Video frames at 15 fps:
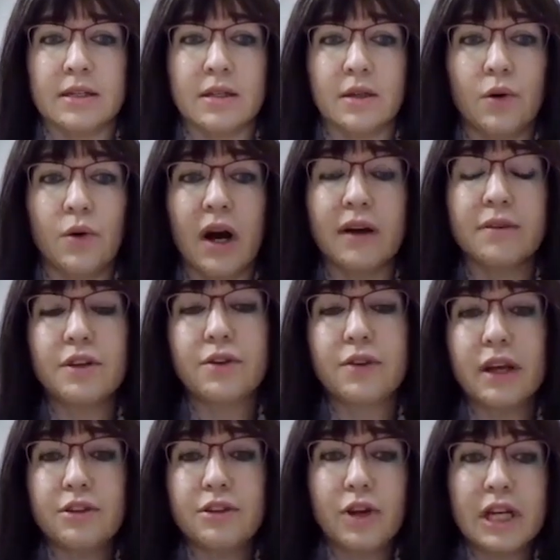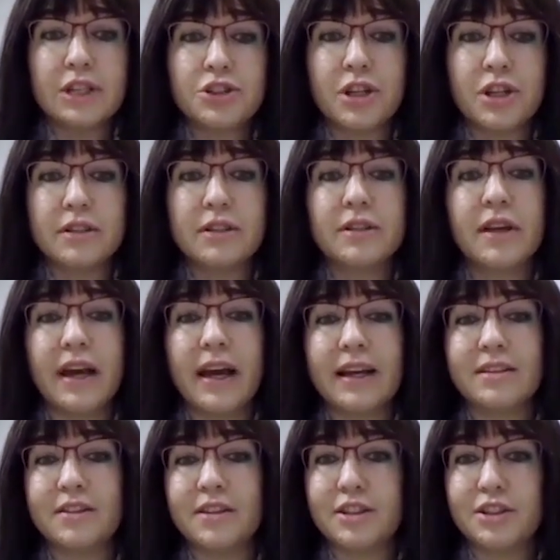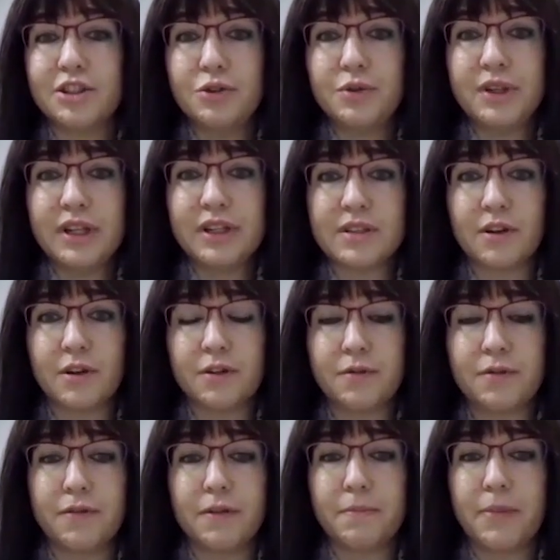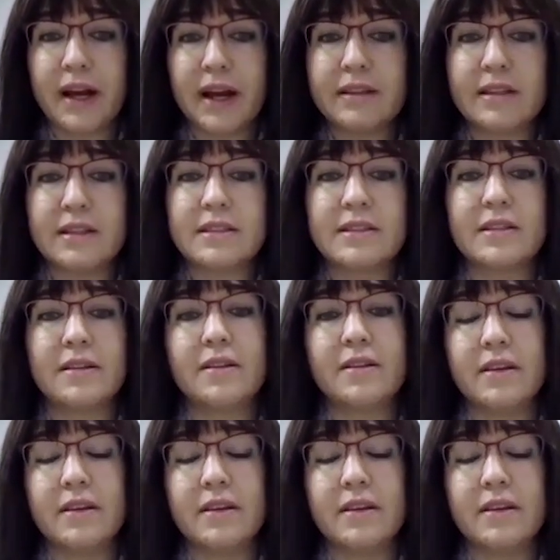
So after graduation and 2 years of practice